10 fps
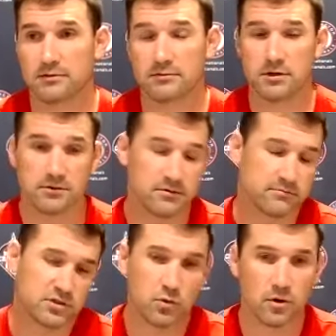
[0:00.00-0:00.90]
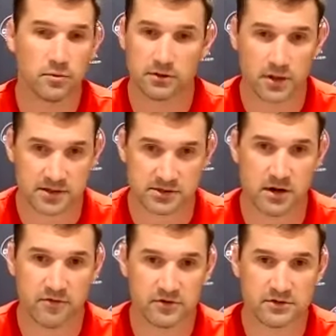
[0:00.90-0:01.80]
you know, Schwarber and Lester
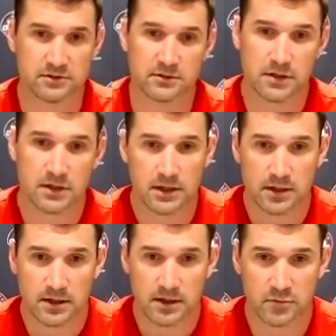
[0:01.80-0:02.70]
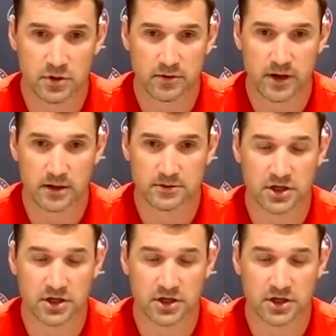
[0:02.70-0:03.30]
obviously have been around.